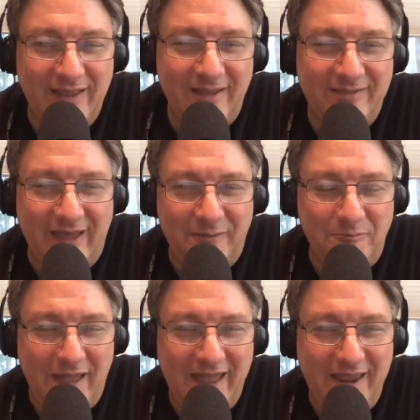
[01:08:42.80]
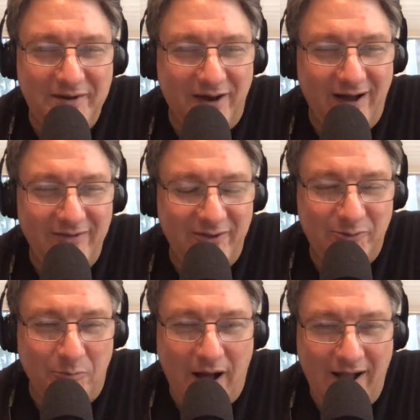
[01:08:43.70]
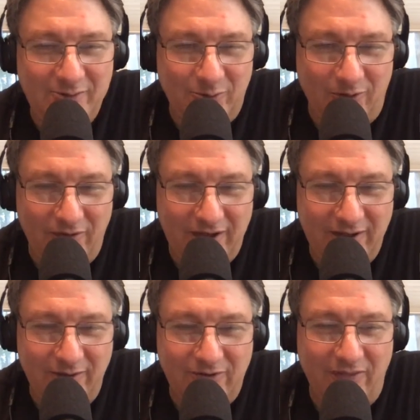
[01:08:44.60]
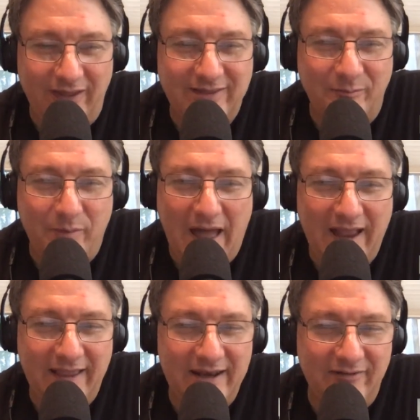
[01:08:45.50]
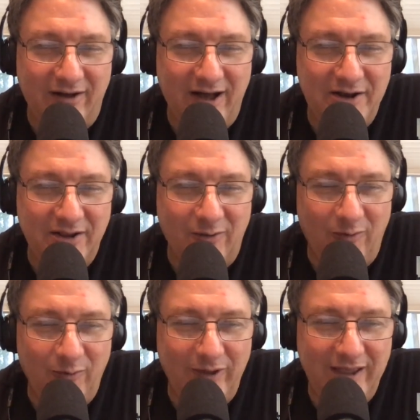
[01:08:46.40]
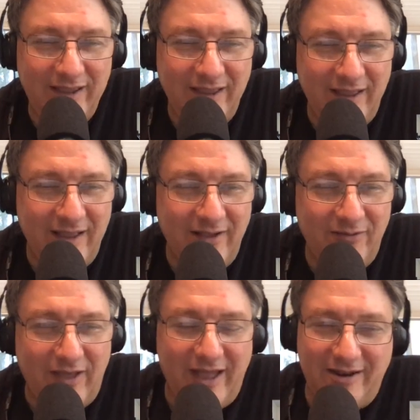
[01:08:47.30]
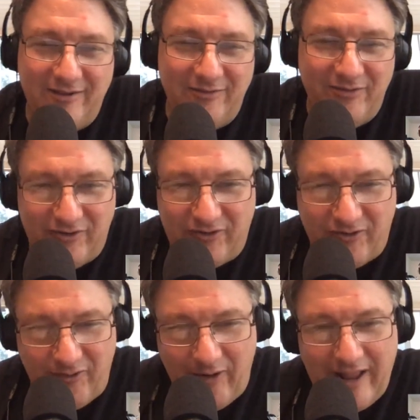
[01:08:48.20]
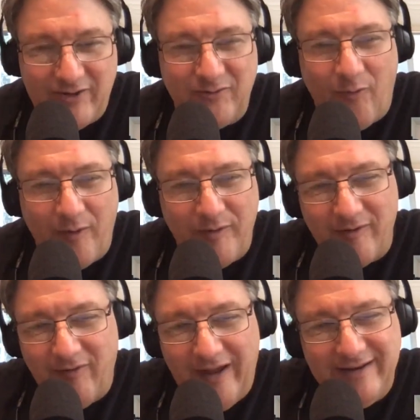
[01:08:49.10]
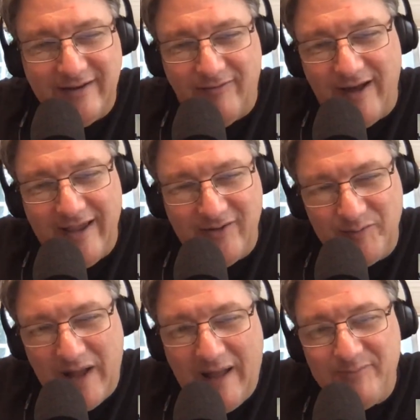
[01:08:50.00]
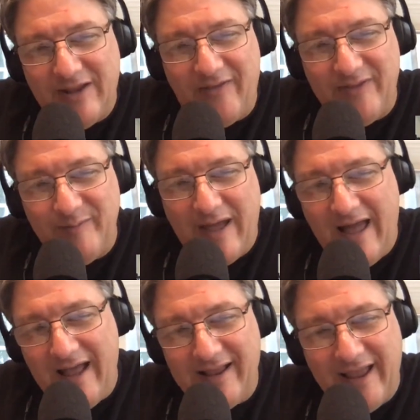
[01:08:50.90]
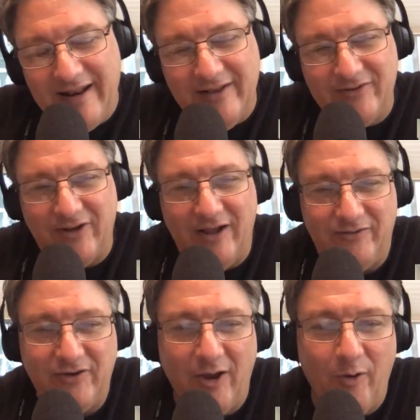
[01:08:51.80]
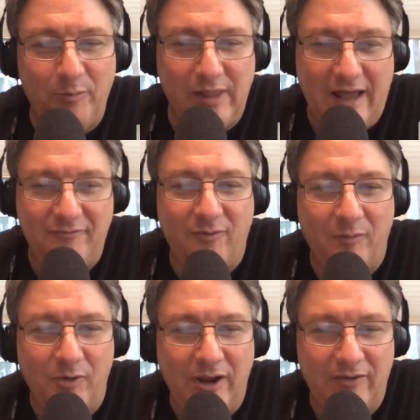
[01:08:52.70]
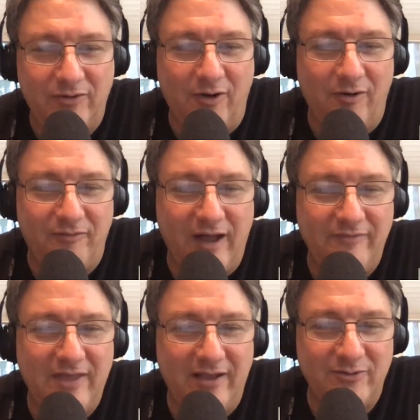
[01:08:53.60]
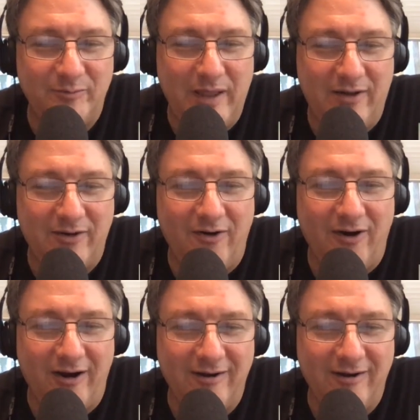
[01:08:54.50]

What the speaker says: that made this module that goes on like the back end of a Honda Goldwing, that this transformer like device pops out the back, and it's a tow platform where you could tow a 5,000-pound car.